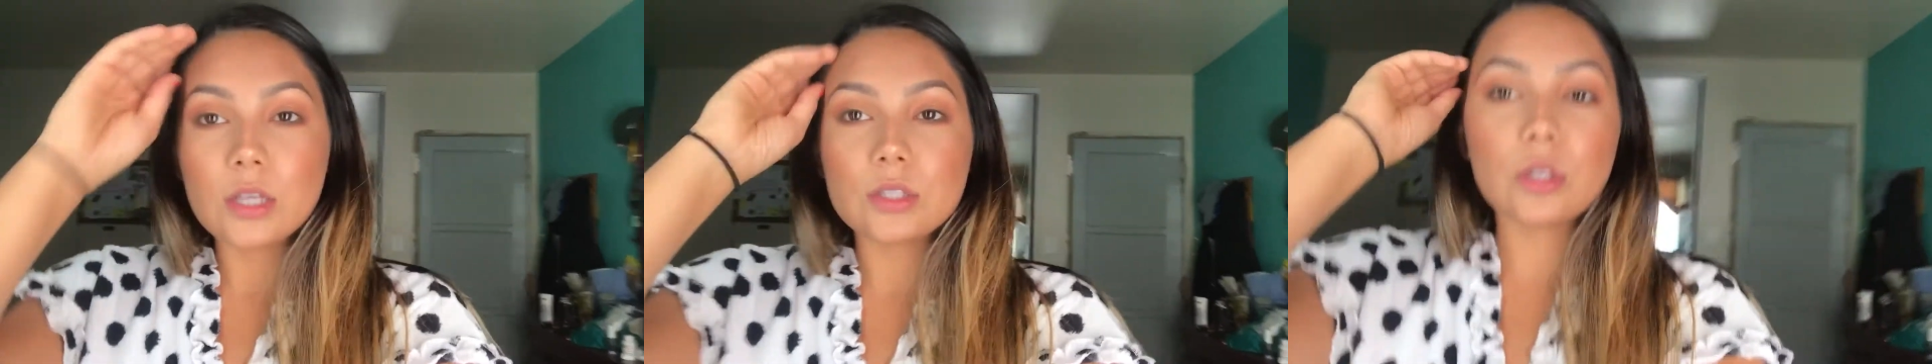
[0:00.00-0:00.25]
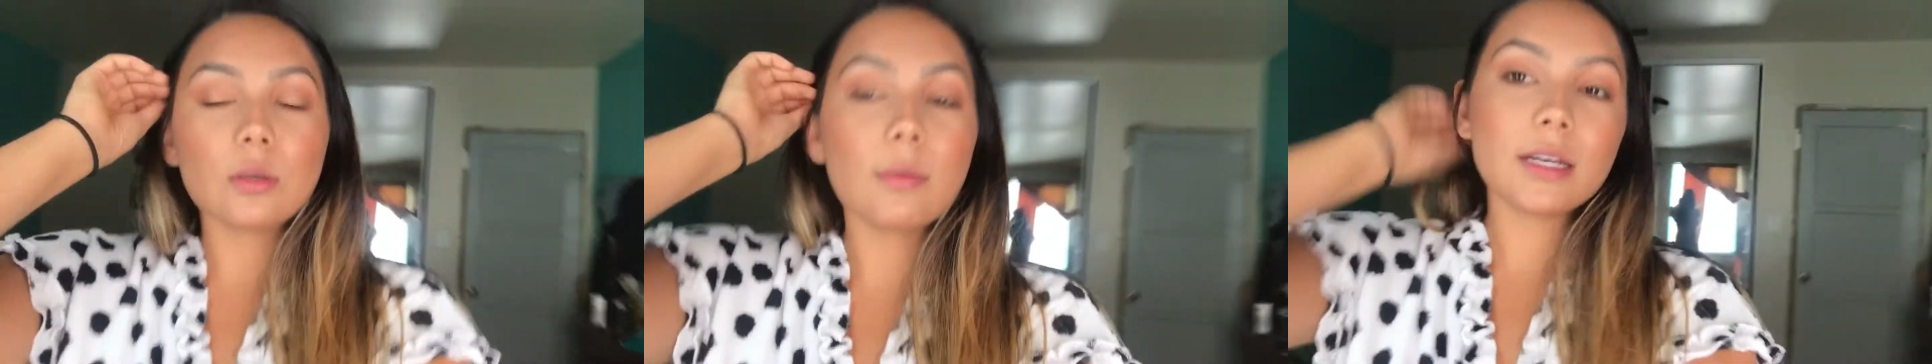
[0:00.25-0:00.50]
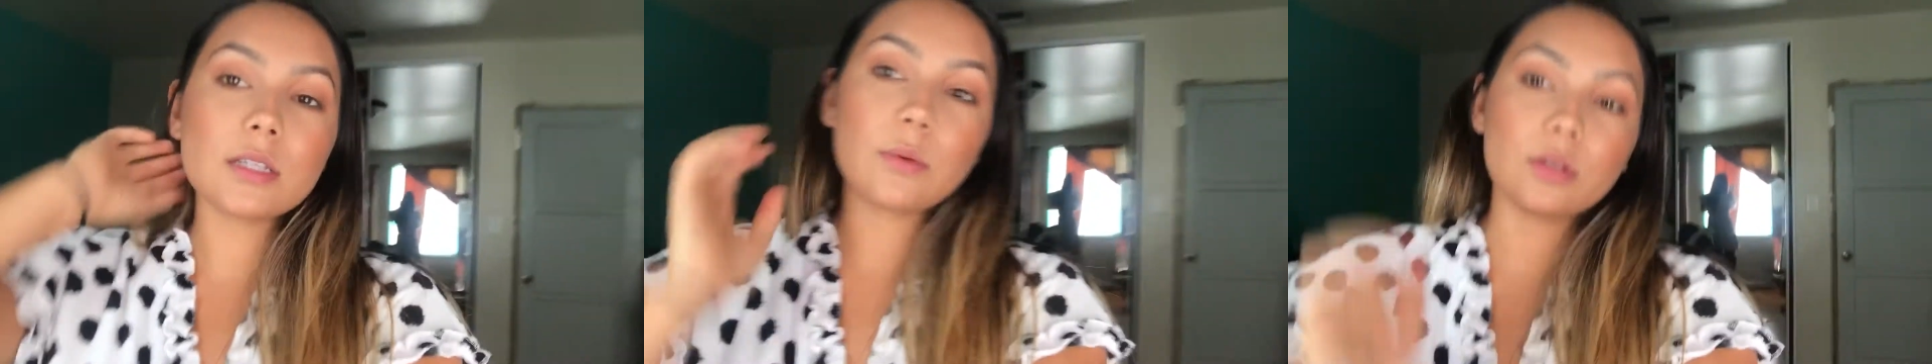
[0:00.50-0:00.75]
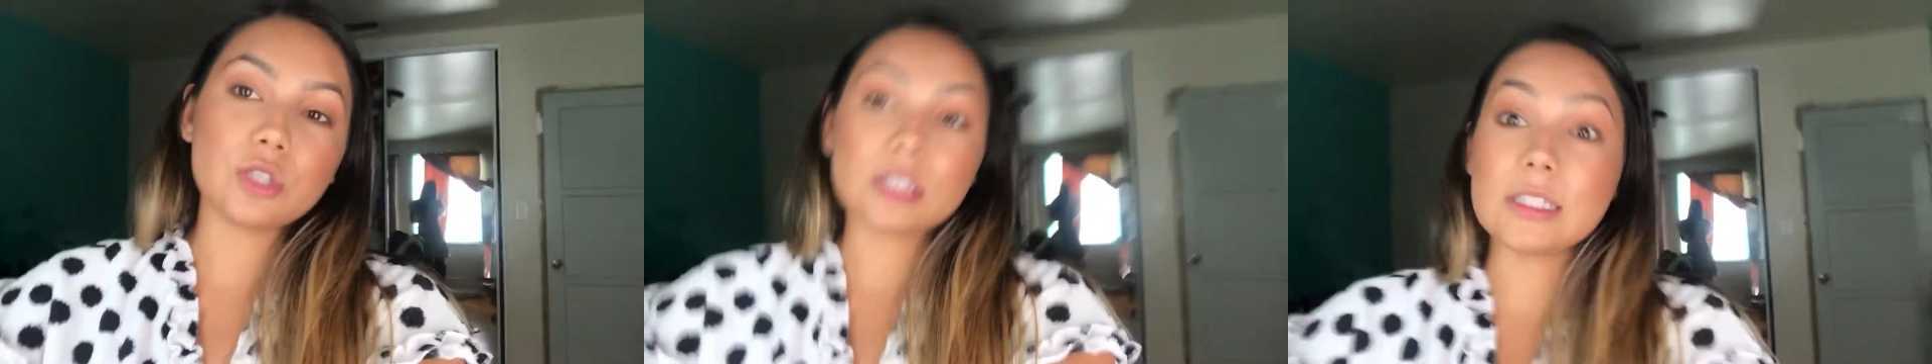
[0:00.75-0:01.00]
so you might as
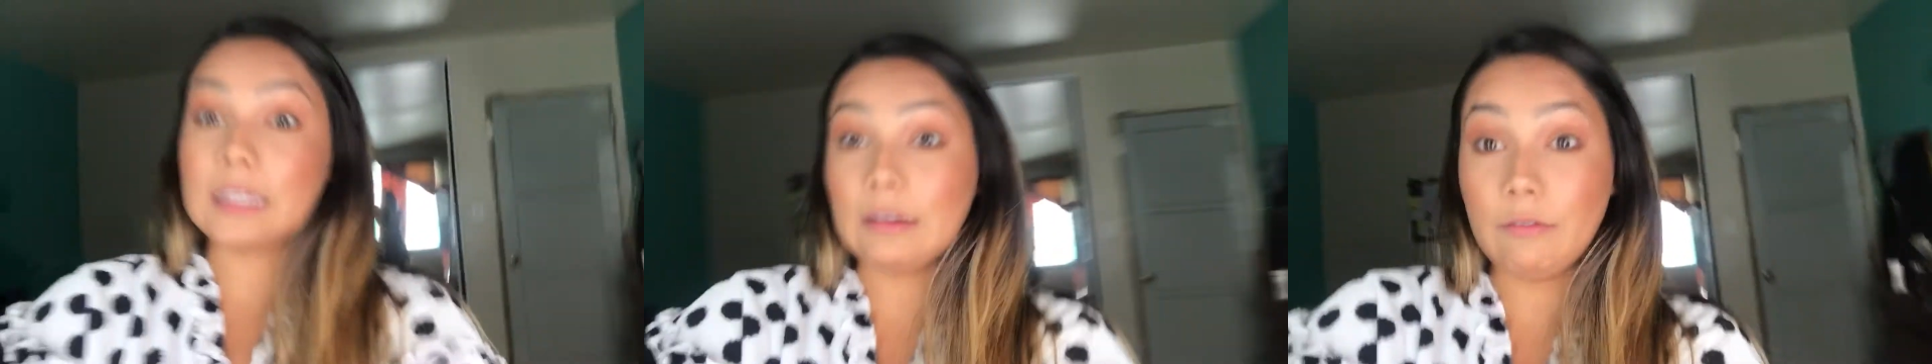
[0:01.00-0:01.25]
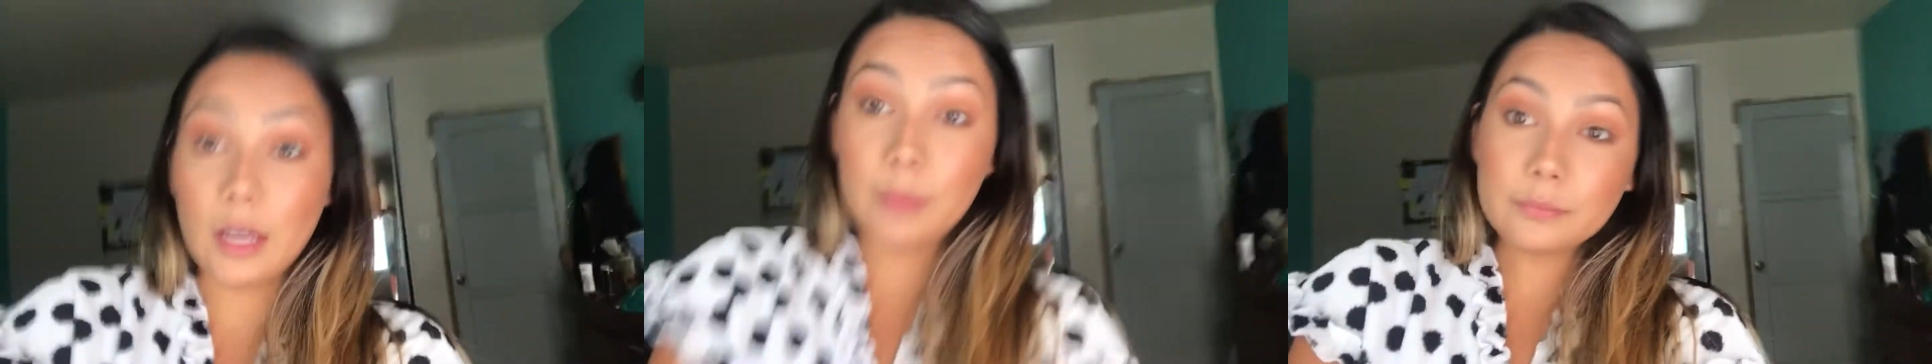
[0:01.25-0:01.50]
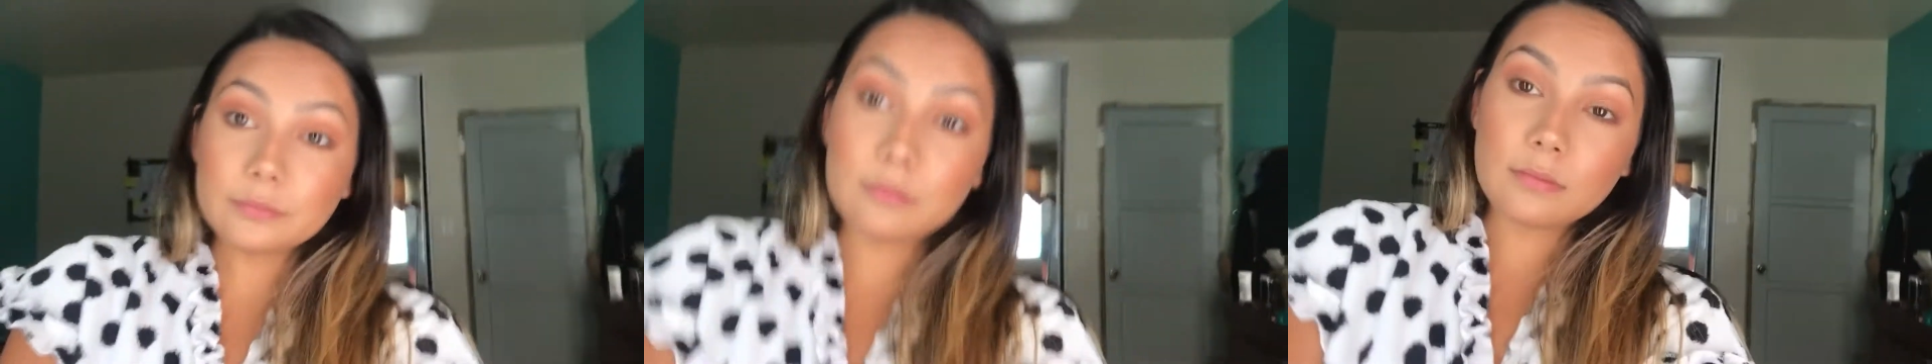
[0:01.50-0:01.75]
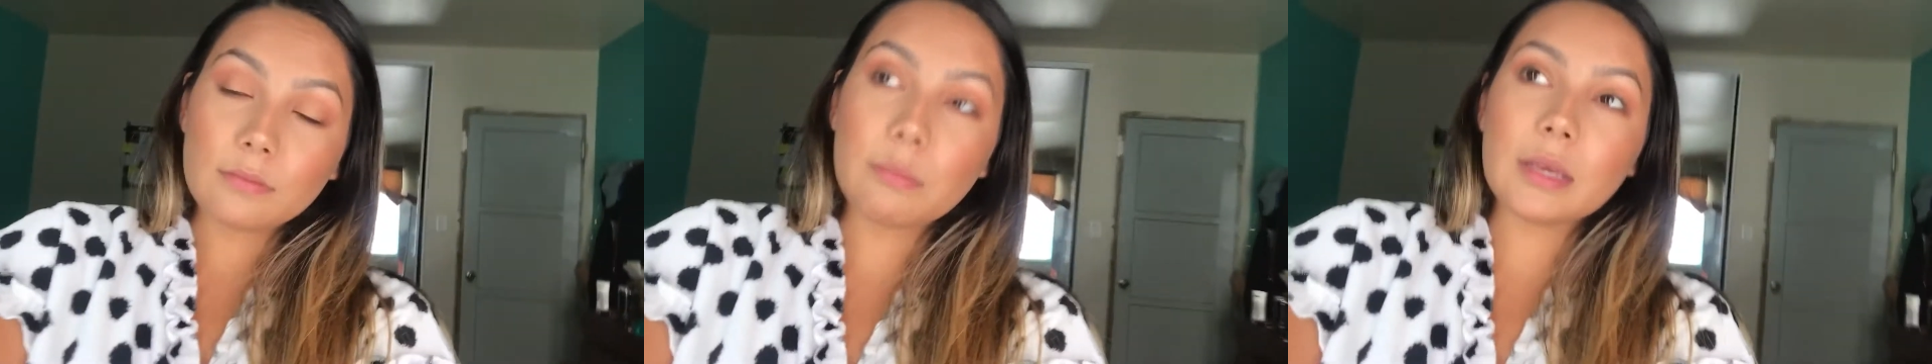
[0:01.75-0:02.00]
well just give up.
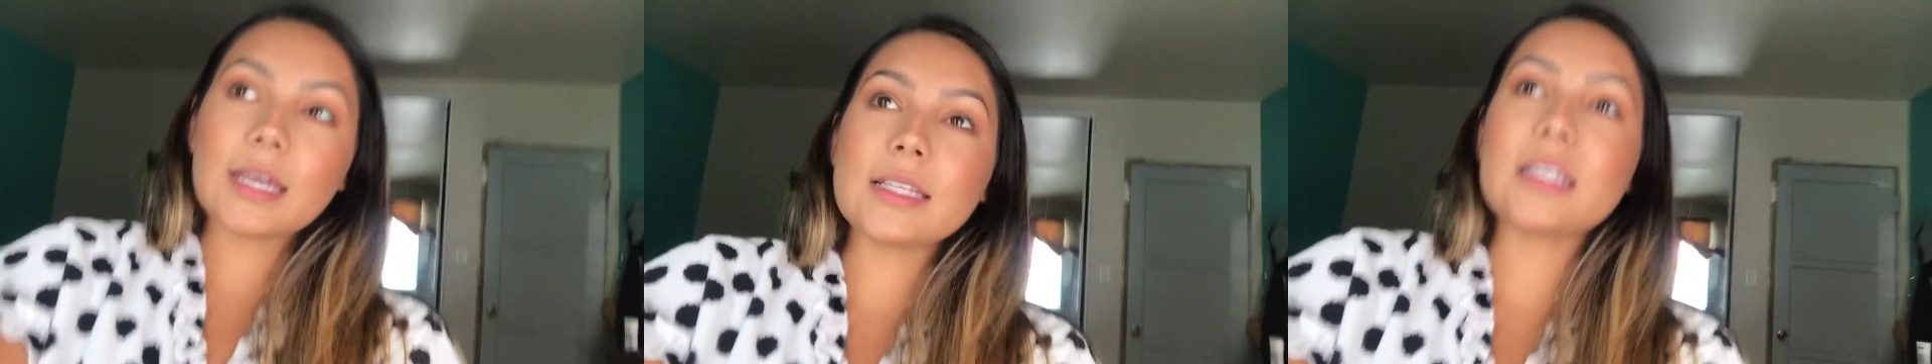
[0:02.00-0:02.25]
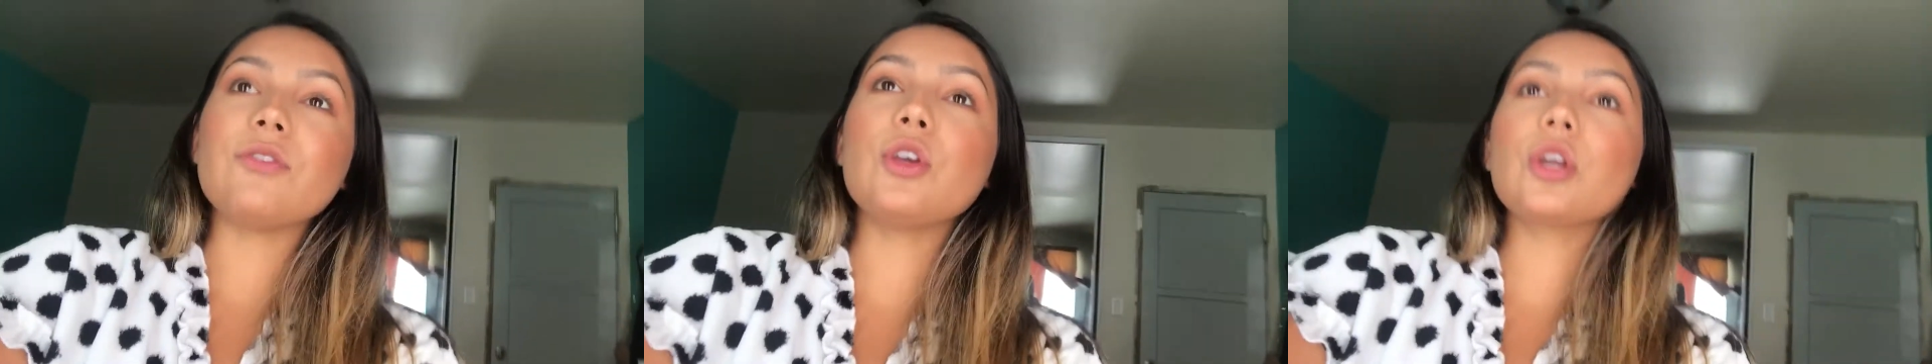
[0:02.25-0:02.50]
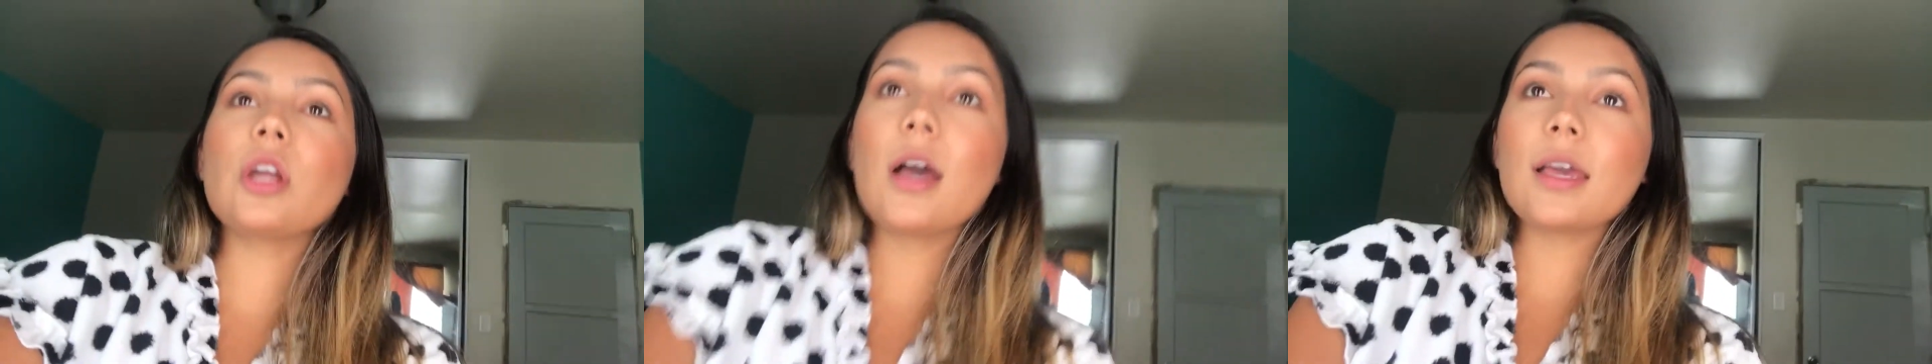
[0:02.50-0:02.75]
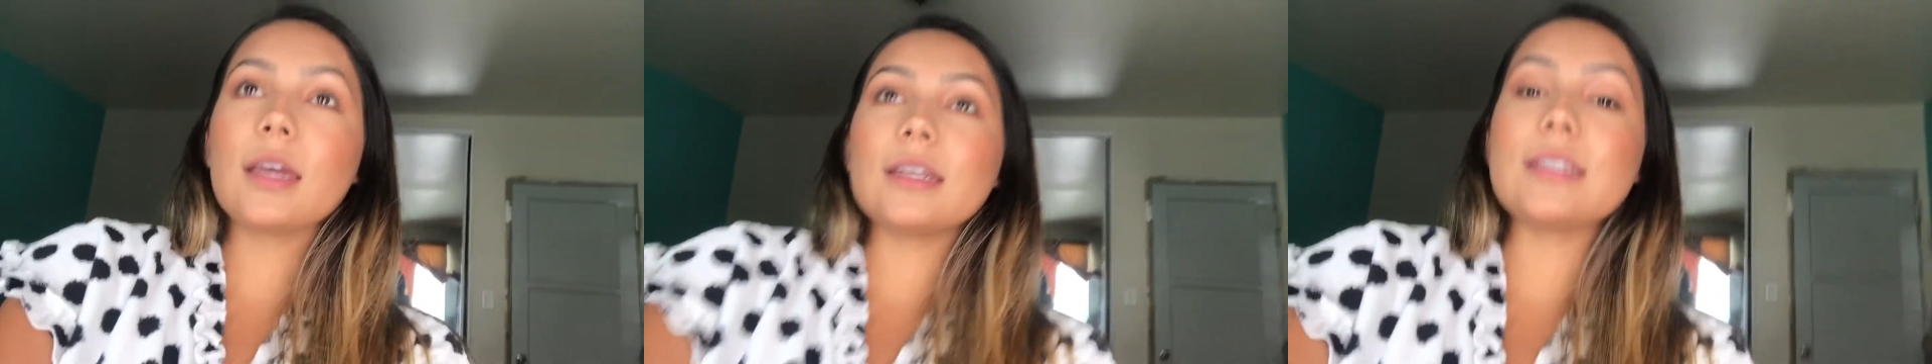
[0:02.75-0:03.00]
Because if you're
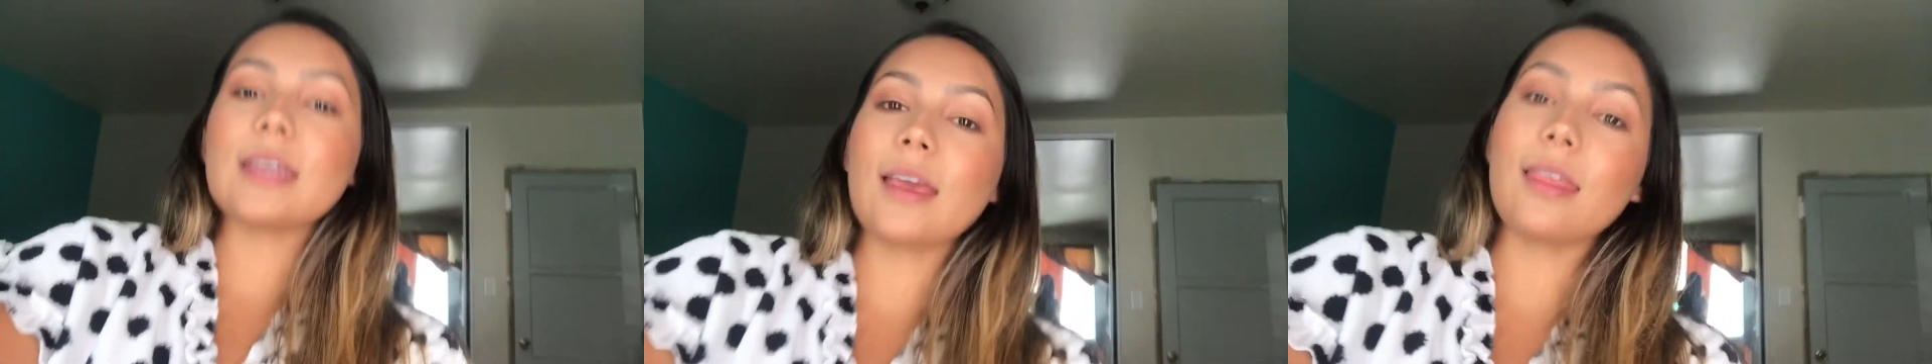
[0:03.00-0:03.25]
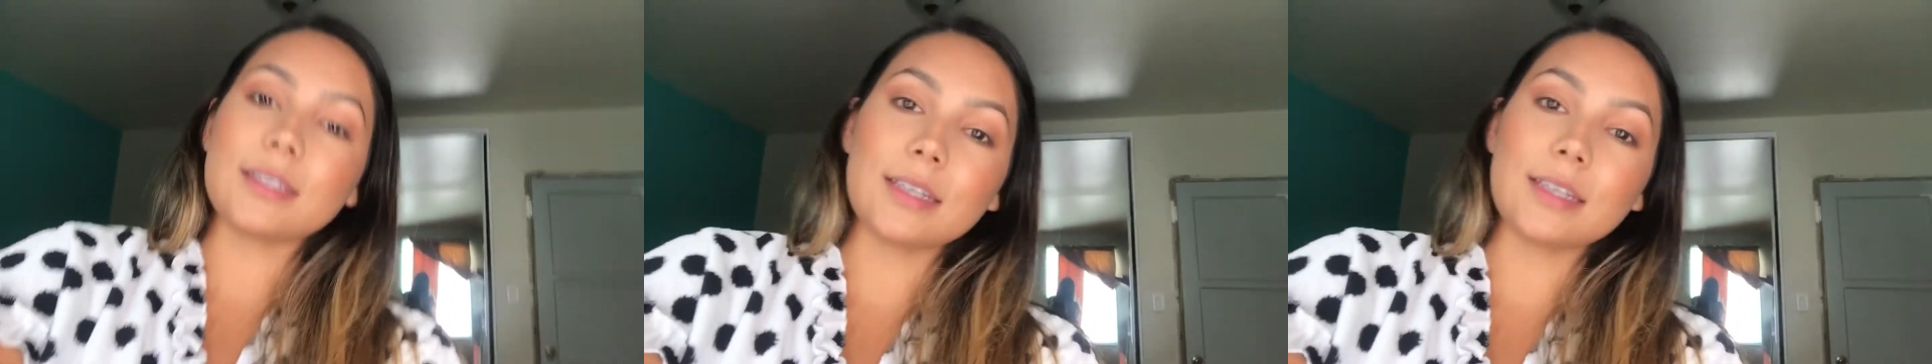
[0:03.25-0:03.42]
not gonna take the